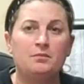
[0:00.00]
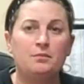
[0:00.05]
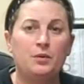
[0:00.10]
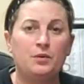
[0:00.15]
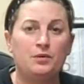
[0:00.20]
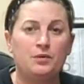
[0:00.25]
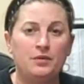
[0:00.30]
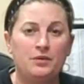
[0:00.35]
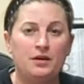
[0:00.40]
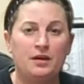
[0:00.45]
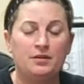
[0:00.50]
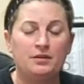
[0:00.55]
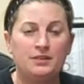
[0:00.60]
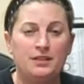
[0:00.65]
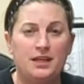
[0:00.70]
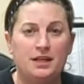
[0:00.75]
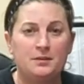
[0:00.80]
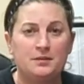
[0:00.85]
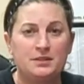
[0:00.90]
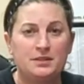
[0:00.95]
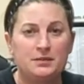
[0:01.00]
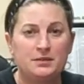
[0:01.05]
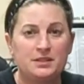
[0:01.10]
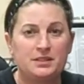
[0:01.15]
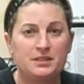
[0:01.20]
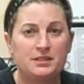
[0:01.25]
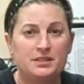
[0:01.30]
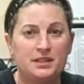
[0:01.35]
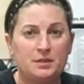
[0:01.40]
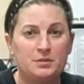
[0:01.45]
Both times it
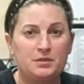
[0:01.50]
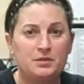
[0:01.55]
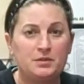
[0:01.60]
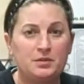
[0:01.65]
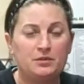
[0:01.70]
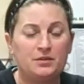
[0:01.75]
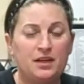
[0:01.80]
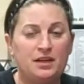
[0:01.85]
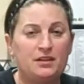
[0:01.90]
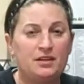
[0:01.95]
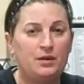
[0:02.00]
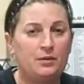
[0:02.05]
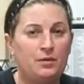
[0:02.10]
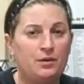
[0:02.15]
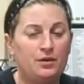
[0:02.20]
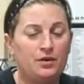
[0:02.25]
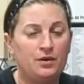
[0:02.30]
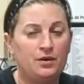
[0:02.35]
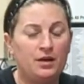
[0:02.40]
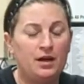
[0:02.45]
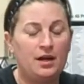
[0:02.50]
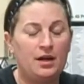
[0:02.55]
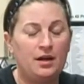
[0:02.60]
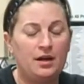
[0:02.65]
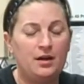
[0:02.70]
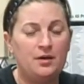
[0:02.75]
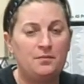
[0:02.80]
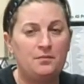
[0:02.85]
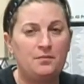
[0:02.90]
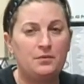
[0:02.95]
was the same survey. They were
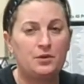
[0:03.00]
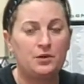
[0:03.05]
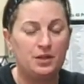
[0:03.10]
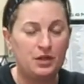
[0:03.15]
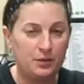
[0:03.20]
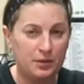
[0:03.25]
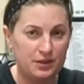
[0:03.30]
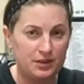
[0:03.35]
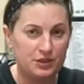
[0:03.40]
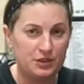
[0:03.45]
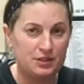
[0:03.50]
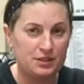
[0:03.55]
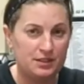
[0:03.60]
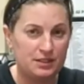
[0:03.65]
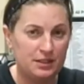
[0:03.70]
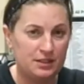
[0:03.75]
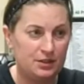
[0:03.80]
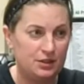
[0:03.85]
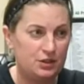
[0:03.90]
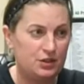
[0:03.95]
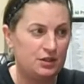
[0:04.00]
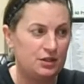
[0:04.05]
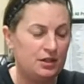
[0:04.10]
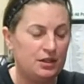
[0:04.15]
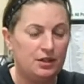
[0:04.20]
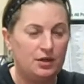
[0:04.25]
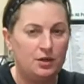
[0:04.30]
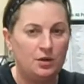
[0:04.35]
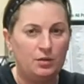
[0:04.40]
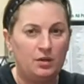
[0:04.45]
30 questions each.
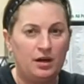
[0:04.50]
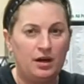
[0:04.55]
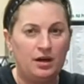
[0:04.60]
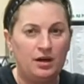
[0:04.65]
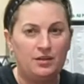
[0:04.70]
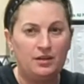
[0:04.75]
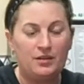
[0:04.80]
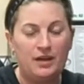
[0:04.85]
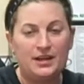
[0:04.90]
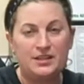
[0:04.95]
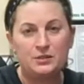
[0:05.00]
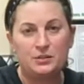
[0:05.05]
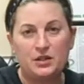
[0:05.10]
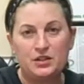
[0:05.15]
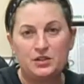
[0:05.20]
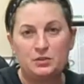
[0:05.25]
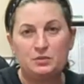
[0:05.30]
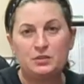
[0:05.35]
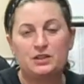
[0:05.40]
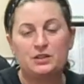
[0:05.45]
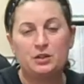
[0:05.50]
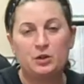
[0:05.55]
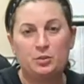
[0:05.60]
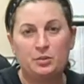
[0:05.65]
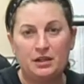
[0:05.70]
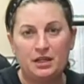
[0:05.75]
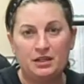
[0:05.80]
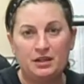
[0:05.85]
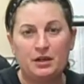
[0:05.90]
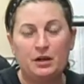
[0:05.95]
The last question was an
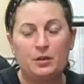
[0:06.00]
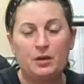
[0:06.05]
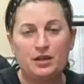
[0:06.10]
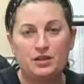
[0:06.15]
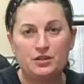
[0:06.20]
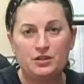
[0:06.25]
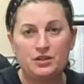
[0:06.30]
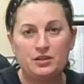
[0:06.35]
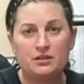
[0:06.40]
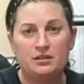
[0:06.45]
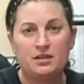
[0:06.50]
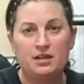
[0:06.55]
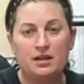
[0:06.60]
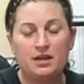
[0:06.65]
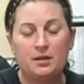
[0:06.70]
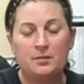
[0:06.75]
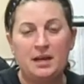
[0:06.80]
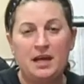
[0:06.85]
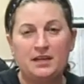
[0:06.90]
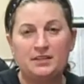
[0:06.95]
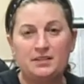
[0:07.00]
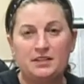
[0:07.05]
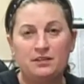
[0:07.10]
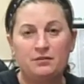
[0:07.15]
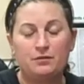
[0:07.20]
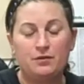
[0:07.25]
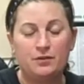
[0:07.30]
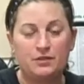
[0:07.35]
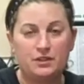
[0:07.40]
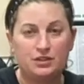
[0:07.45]
open-ended question
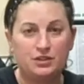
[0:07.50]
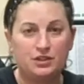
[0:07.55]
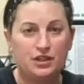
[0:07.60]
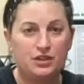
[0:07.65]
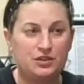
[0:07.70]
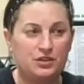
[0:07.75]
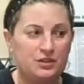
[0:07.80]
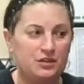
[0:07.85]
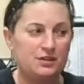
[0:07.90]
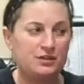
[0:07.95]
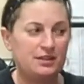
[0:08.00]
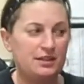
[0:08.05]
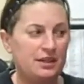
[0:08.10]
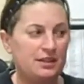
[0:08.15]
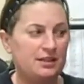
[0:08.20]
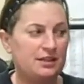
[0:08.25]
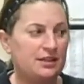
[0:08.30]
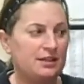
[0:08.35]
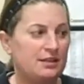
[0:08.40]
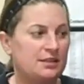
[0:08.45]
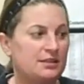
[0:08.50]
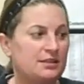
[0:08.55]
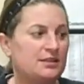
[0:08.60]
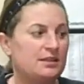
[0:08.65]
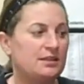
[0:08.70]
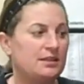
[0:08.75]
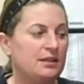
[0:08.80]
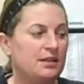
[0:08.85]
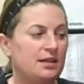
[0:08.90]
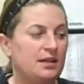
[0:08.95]
asking for suggestions and
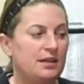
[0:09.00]
ideas.